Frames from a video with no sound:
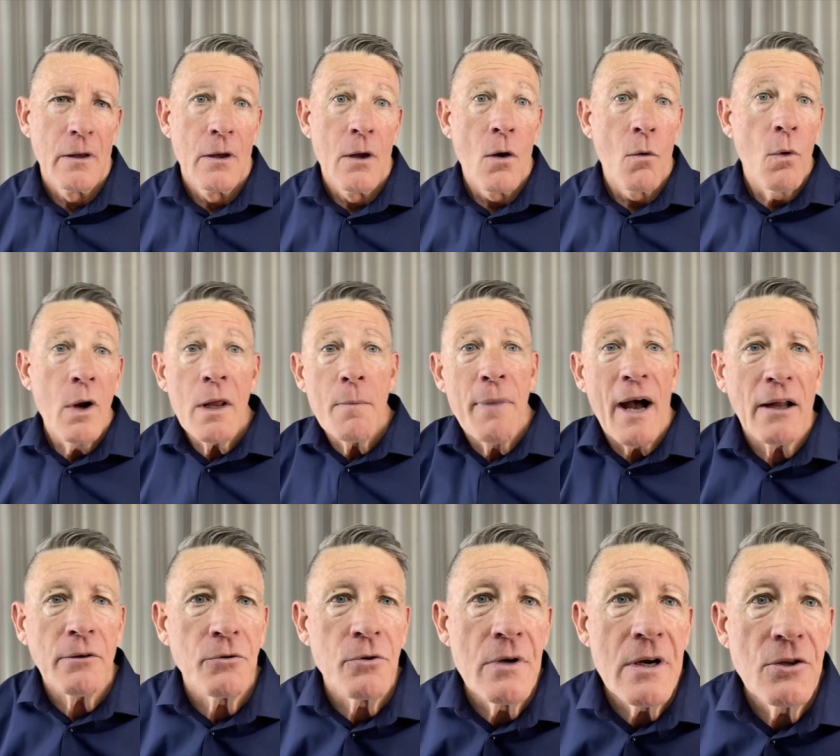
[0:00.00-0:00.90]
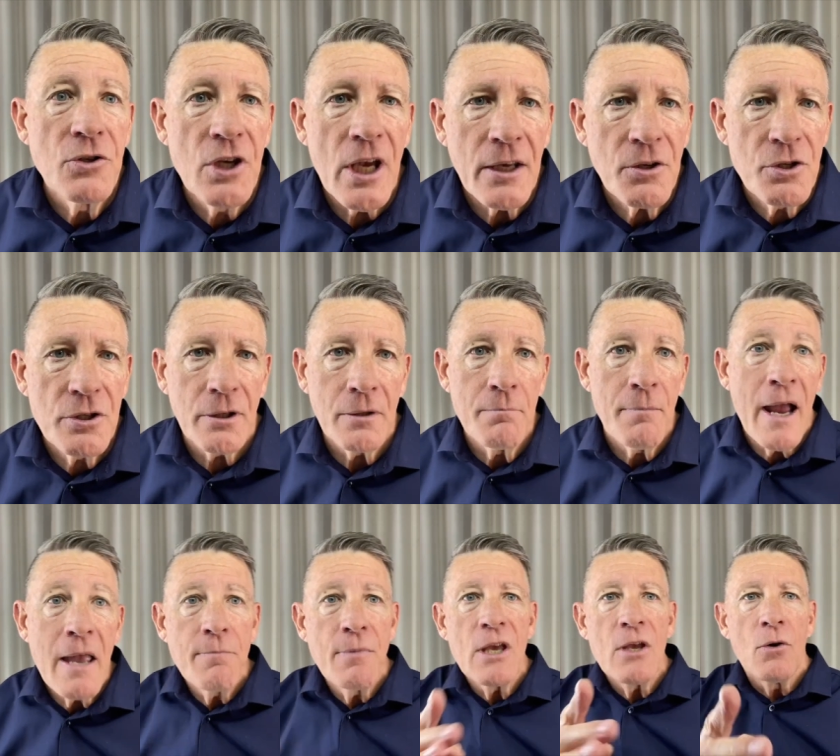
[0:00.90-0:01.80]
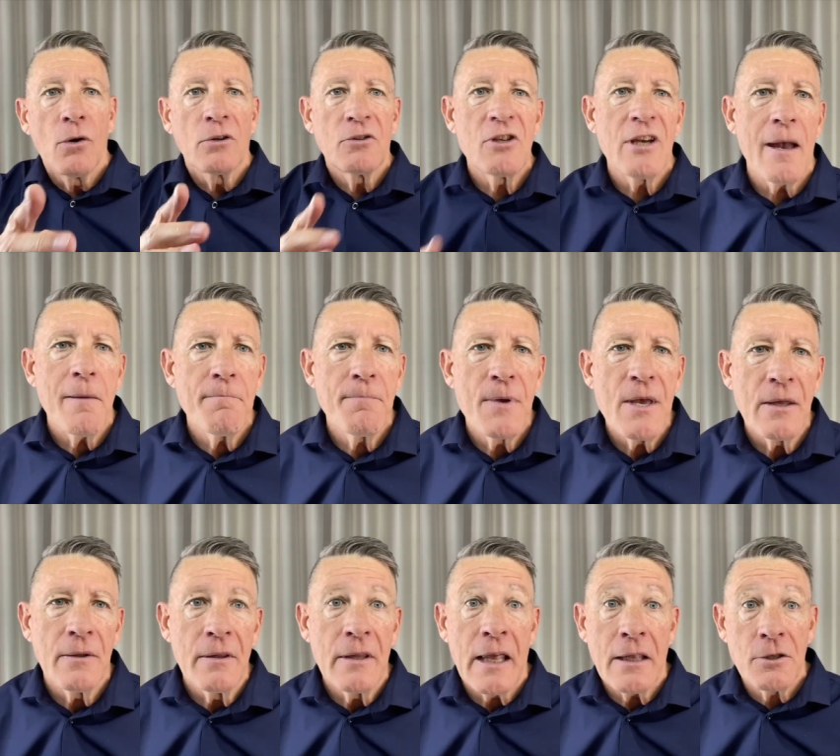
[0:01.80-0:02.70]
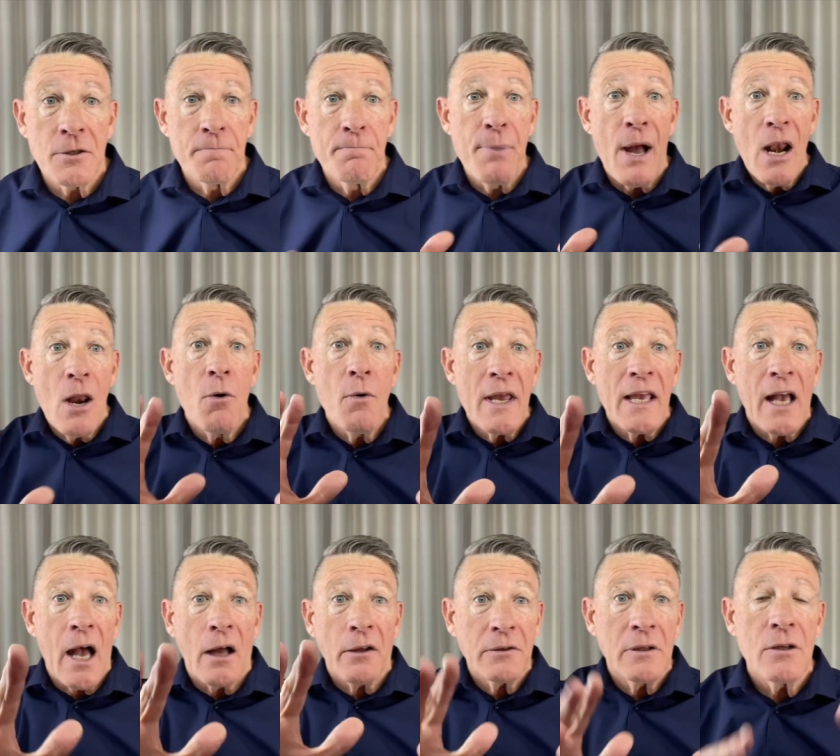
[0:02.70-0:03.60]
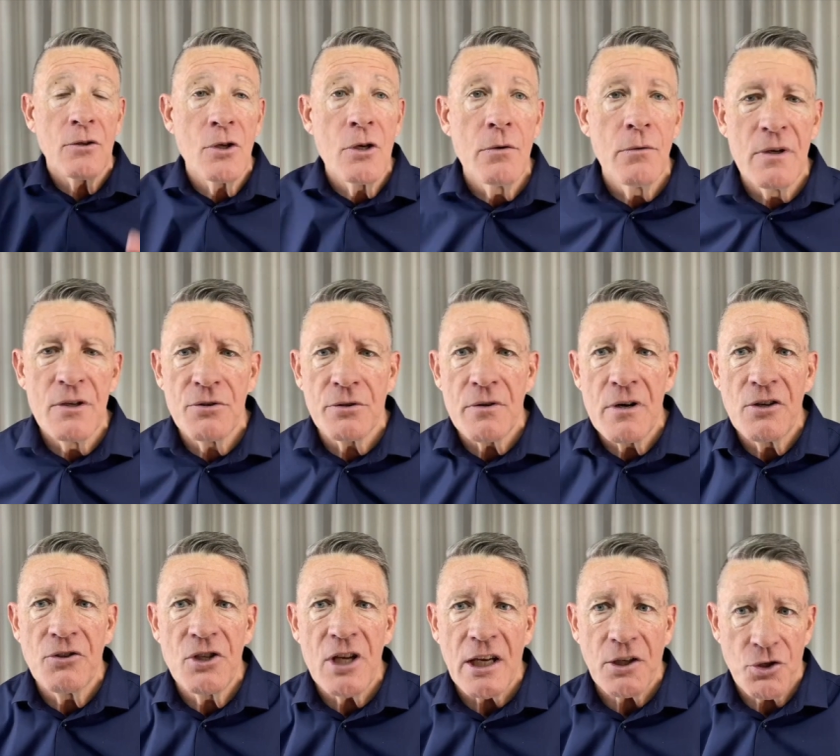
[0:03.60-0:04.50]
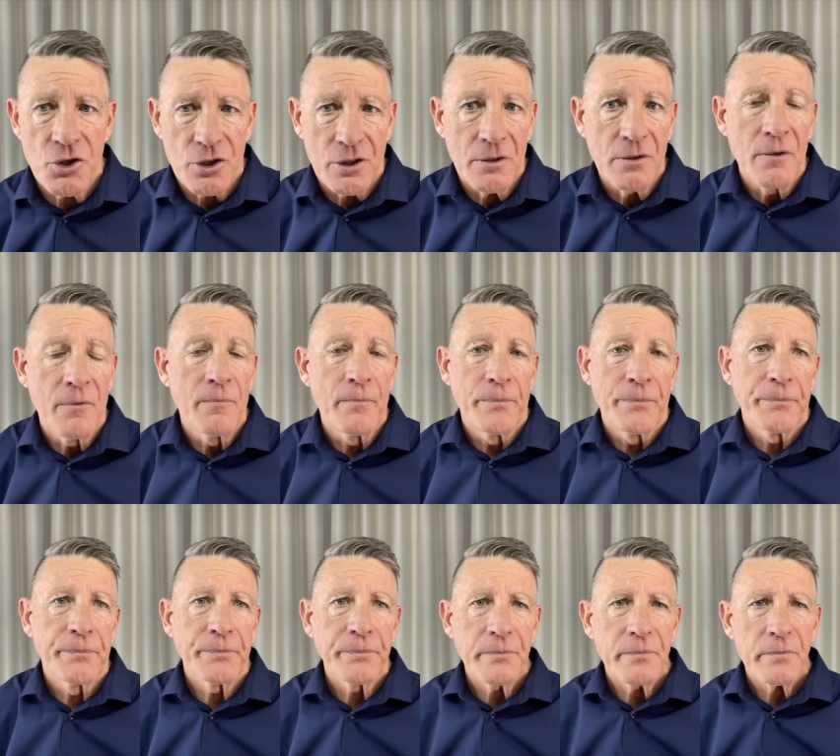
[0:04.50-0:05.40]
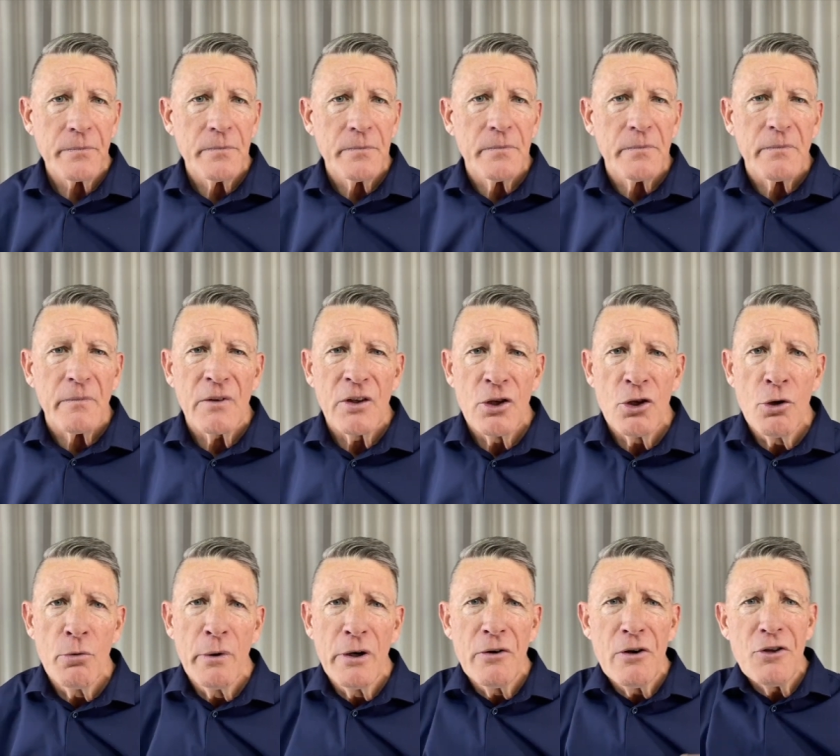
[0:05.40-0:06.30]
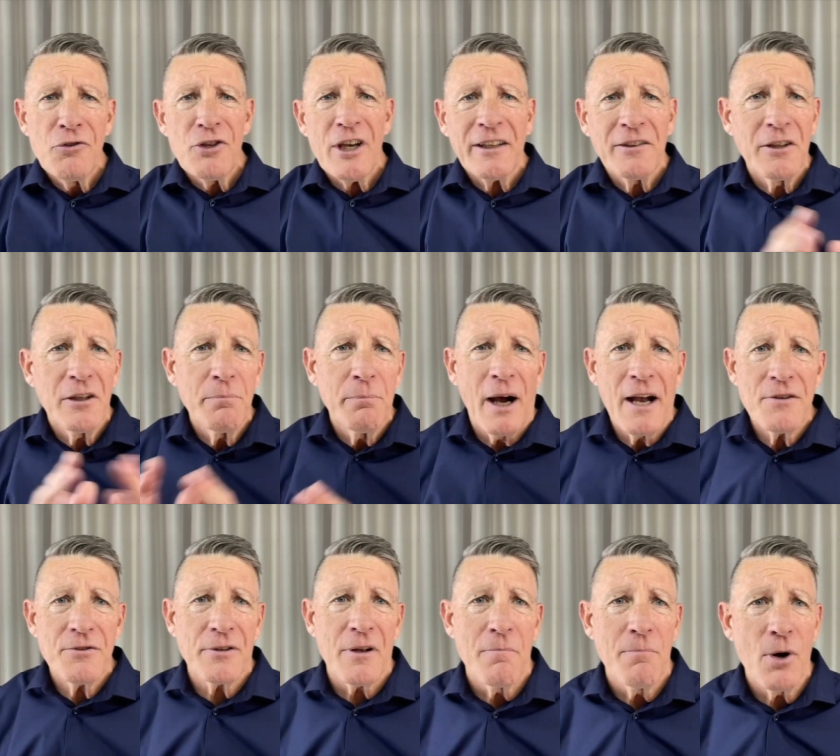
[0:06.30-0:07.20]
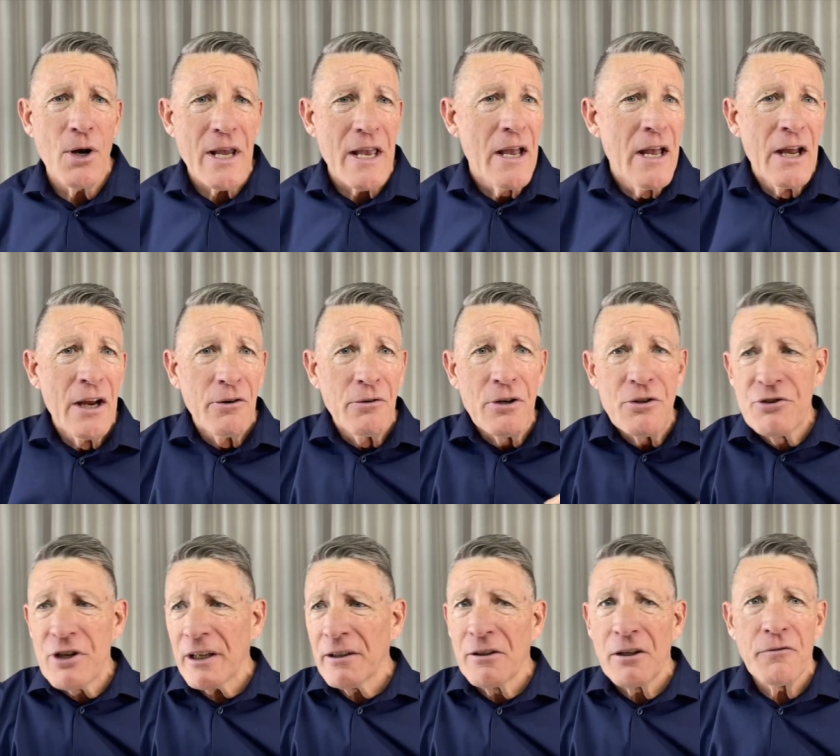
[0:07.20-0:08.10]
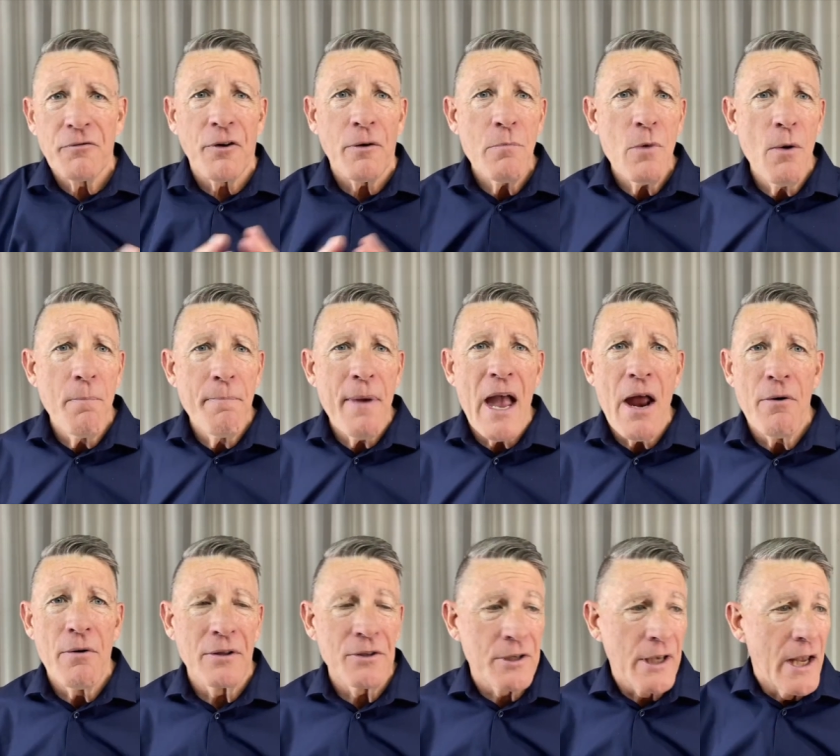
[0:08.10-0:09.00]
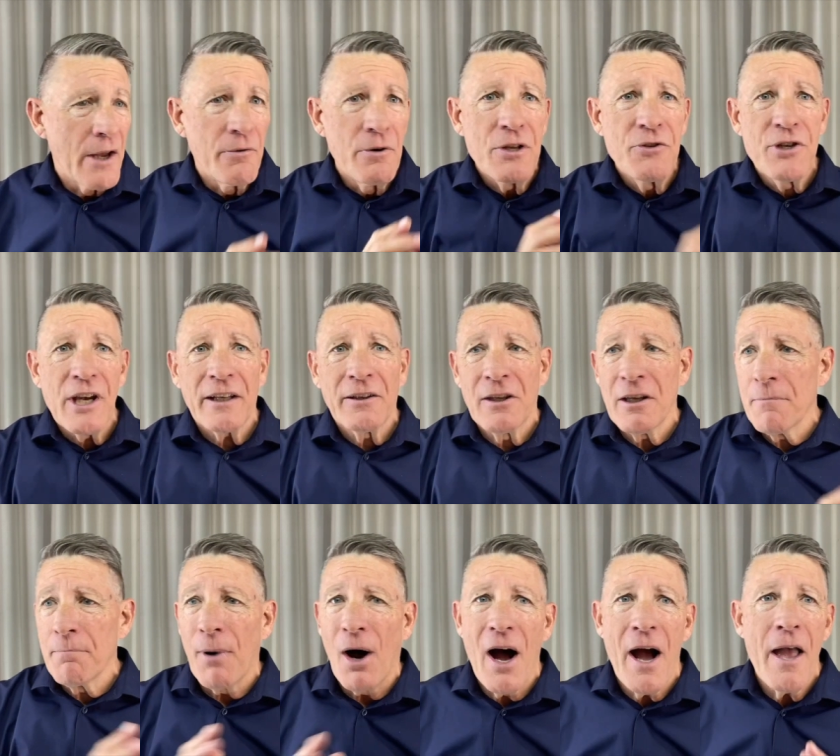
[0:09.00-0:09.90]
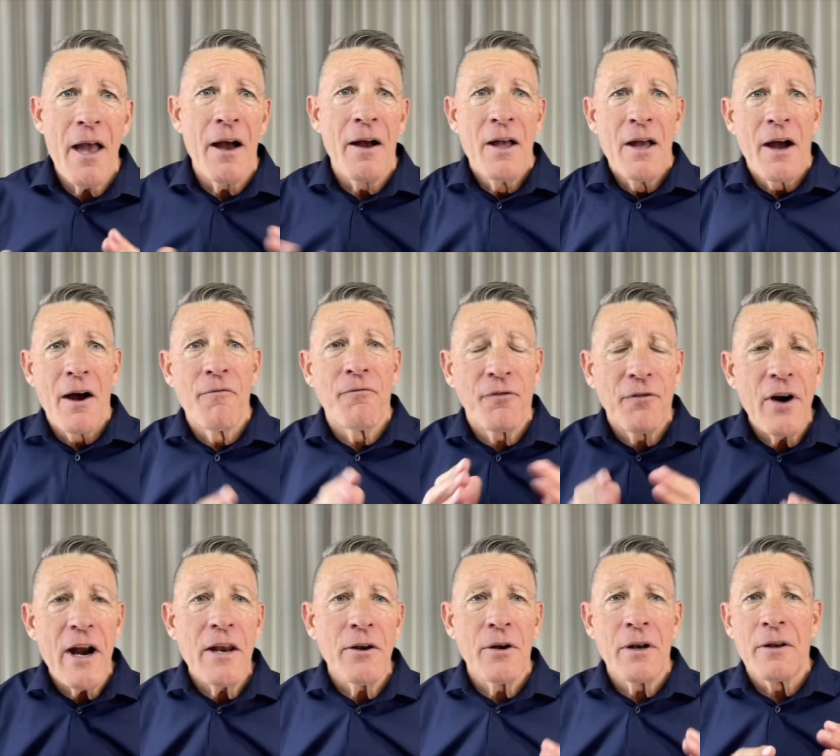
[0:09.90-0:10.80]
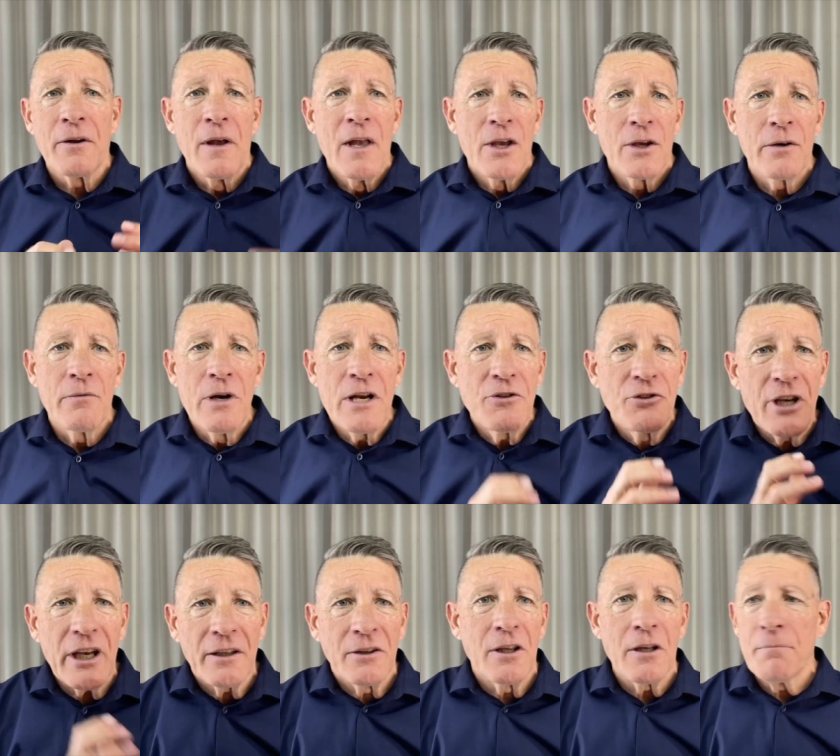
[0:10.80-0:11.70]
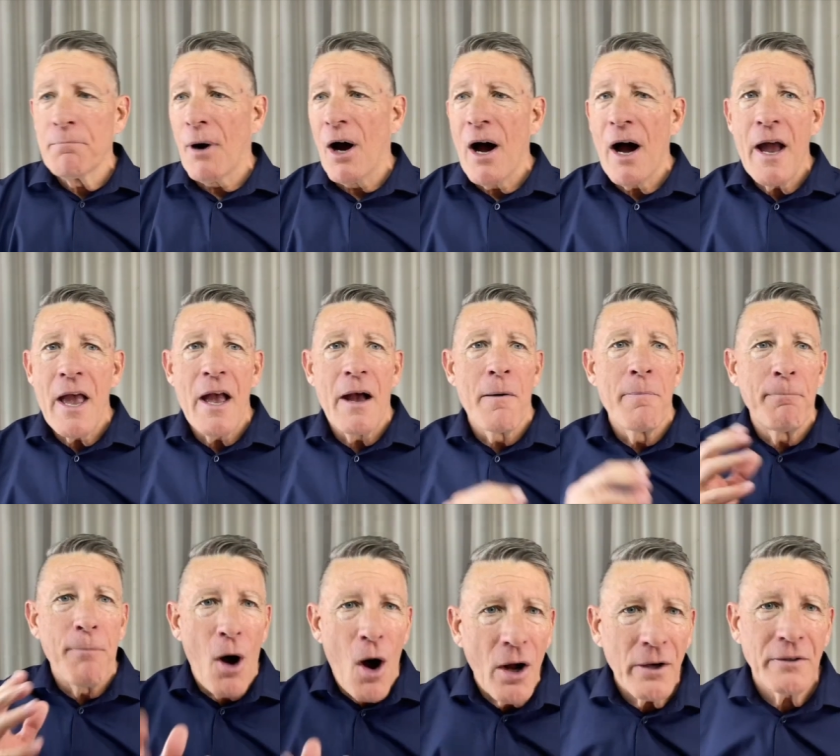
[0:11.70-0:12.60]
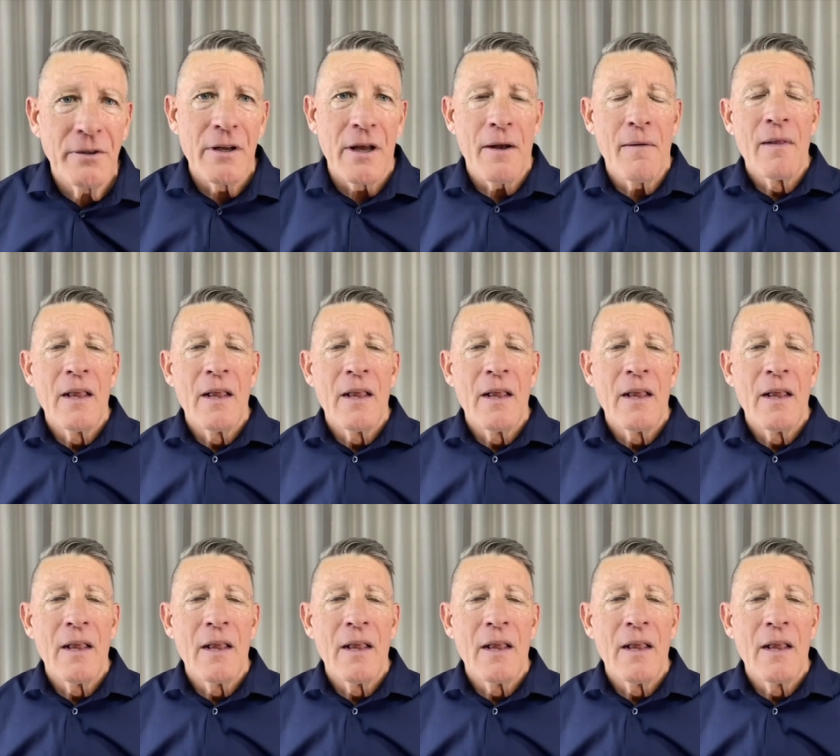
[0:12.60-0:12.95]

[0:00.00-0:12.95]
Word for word: What about rejection? Maybe your champion that's bellowing out at you is rejection. You were rejected by somebody, rejected from your parents, rejected by a, a friend, rejected by a partner.